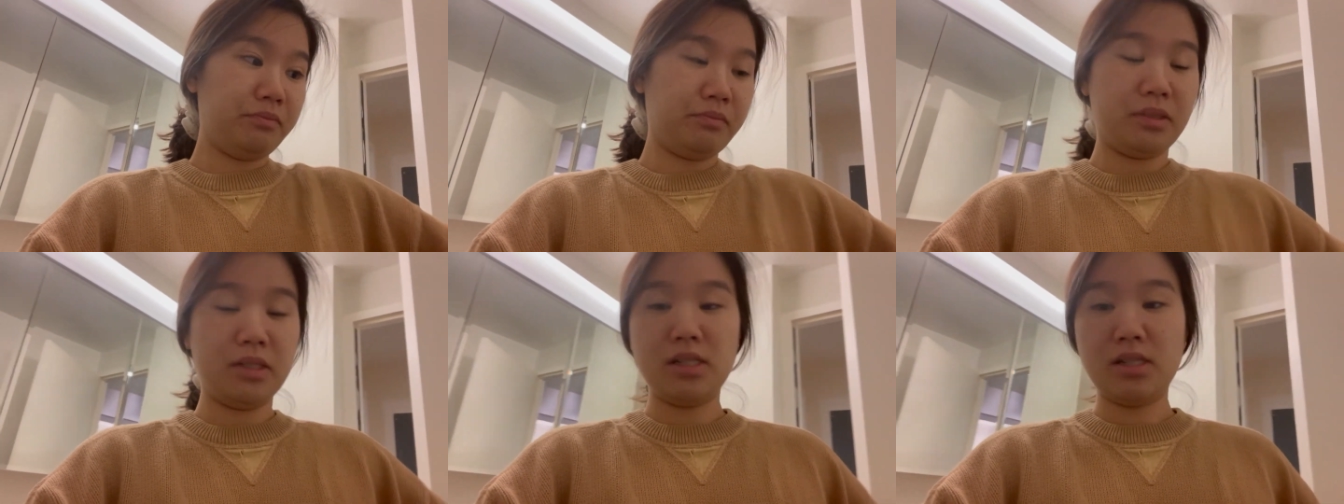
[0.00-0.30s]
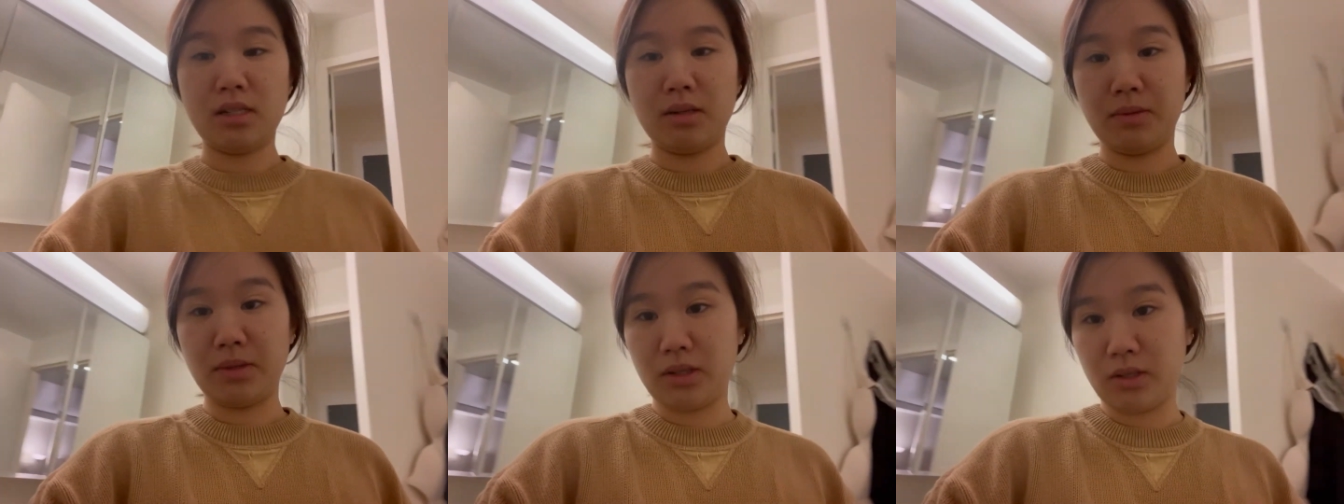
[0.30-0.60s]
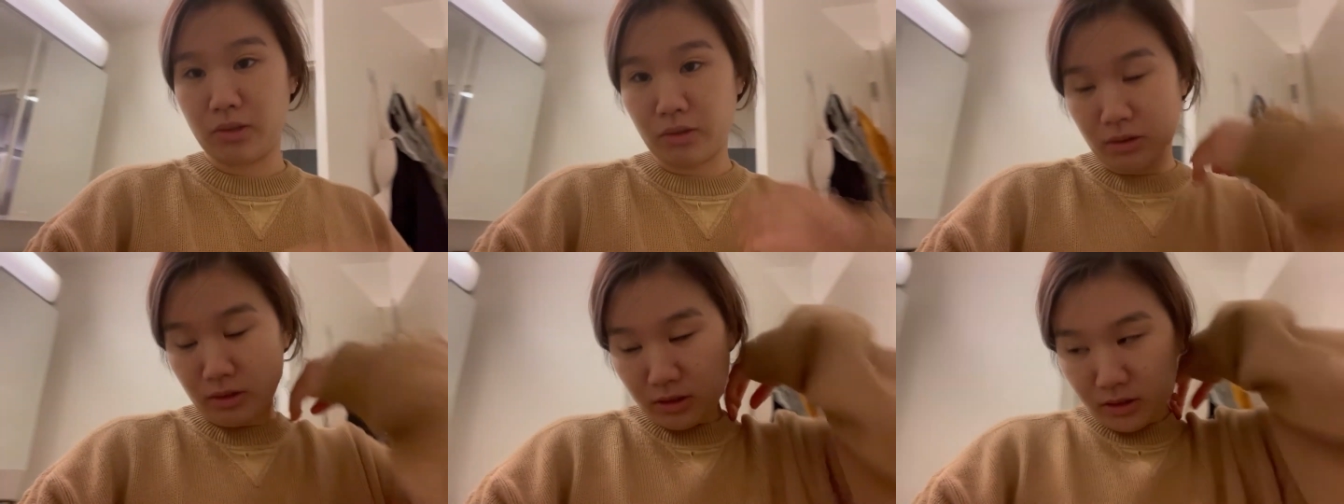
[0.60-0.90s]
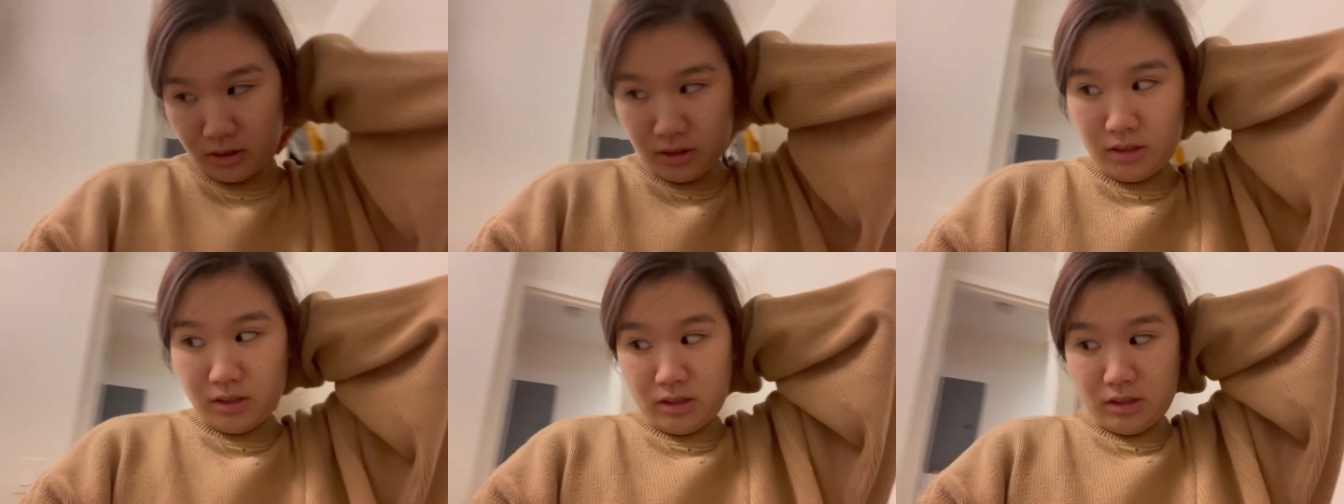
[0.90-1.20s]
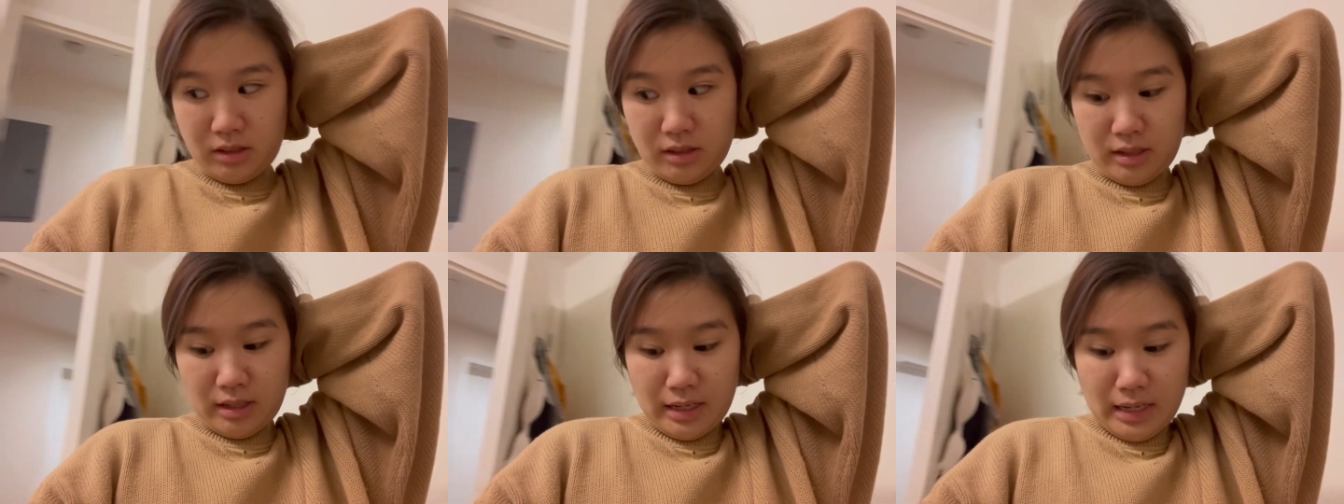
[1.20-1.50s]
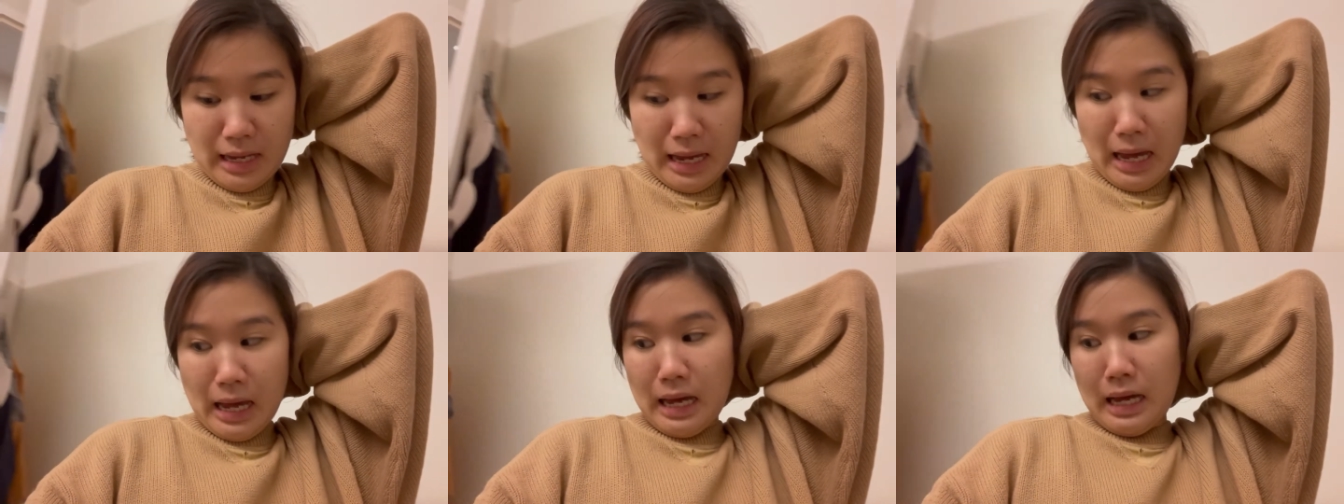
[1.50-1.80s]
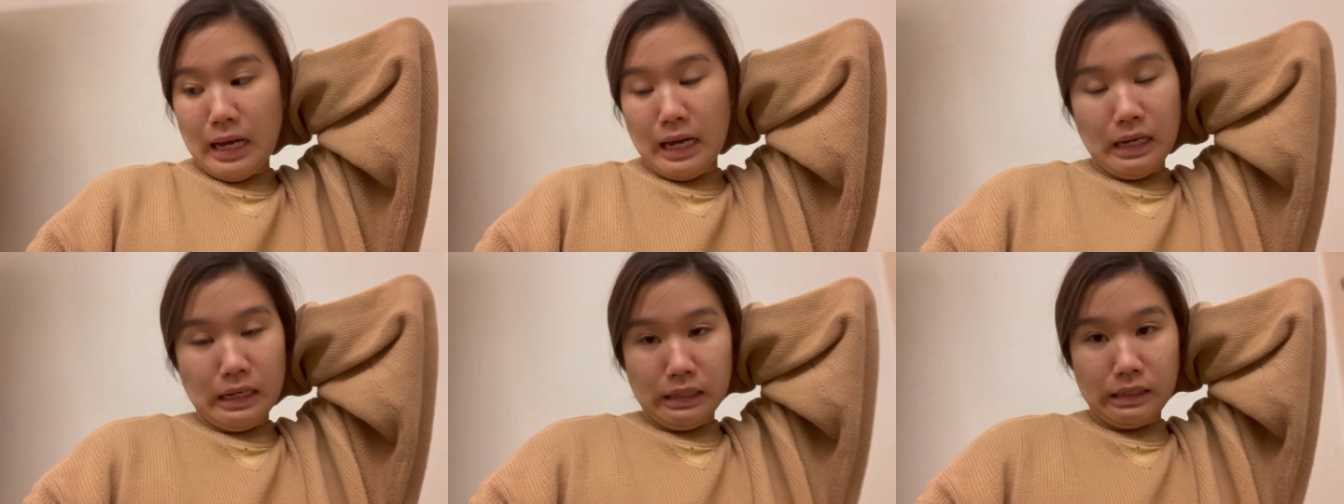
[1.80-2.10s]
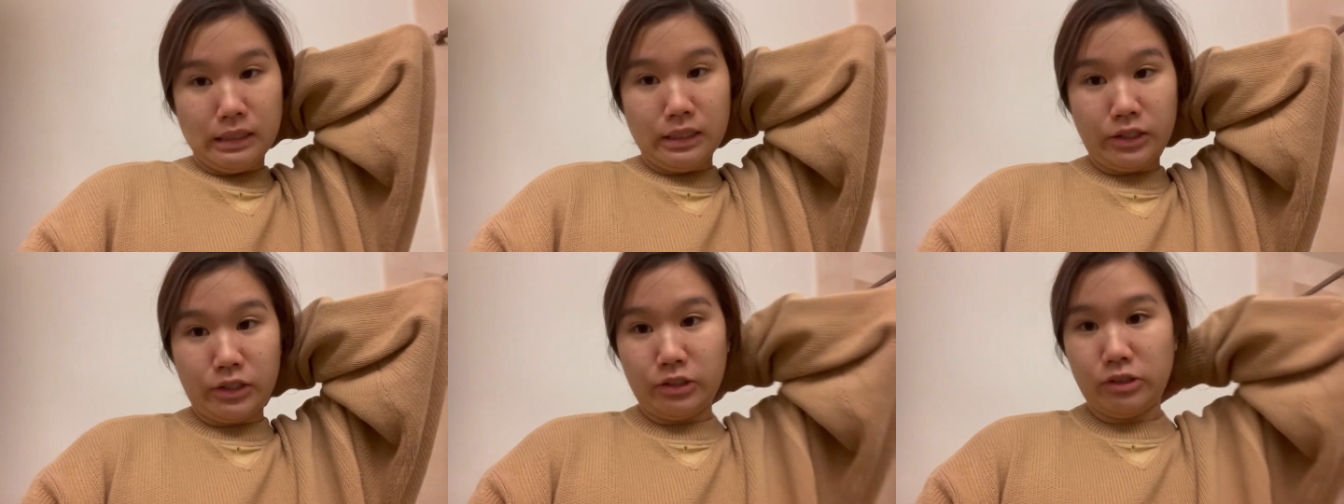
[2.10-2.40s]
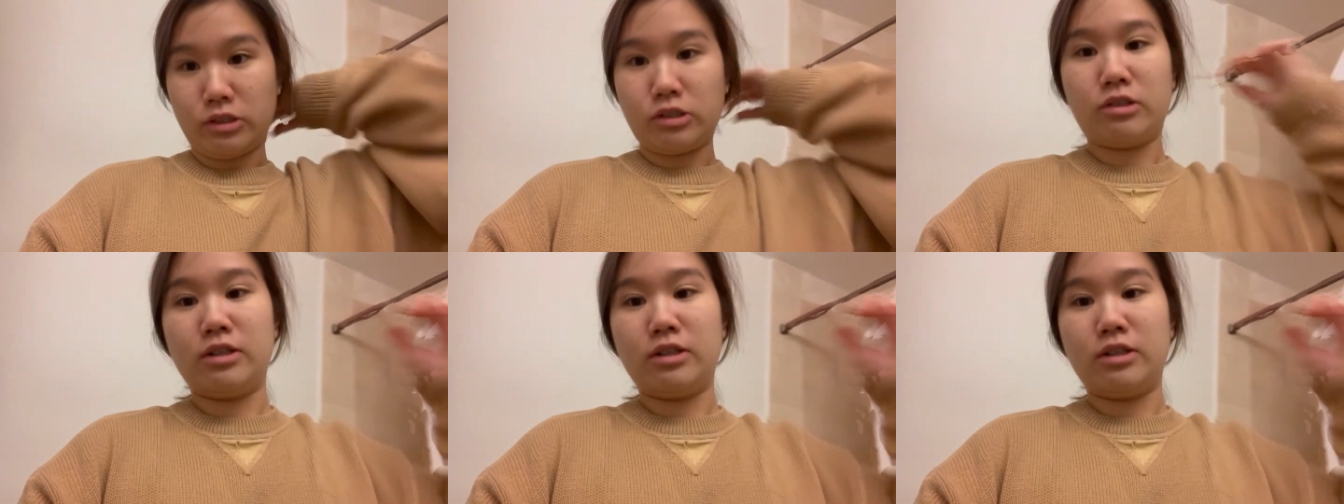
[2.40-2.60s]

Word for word: please let me know because your girl's